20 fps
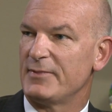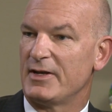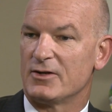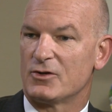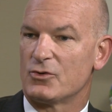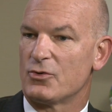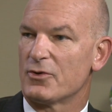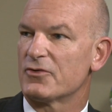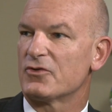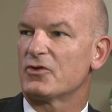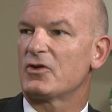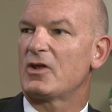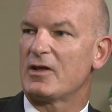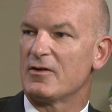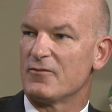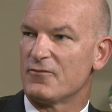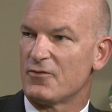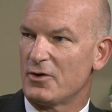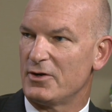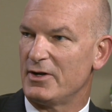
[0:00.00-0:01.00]
and of course
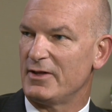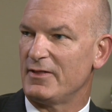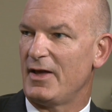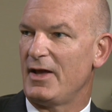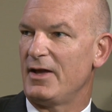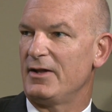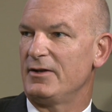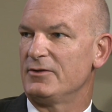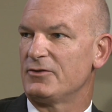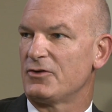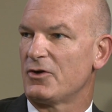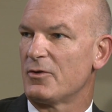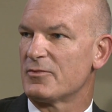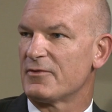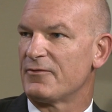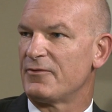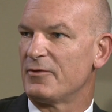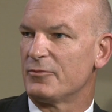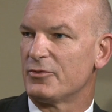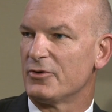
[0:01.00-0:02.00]
converting that in terms
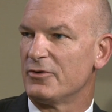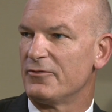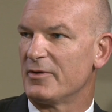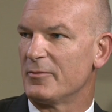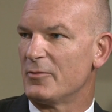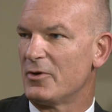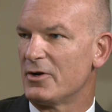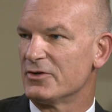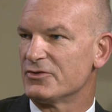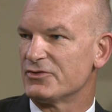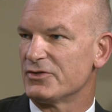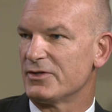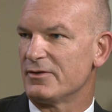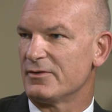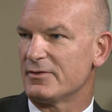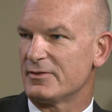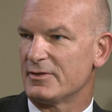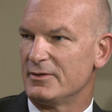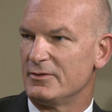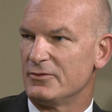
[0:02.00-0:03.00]
of improving
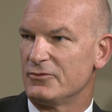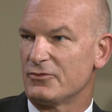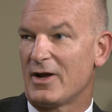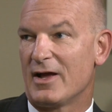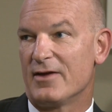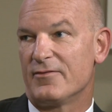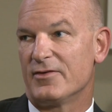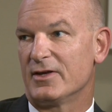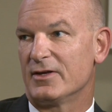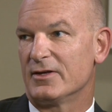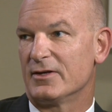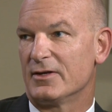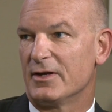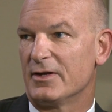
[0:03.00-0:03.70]
margins and driving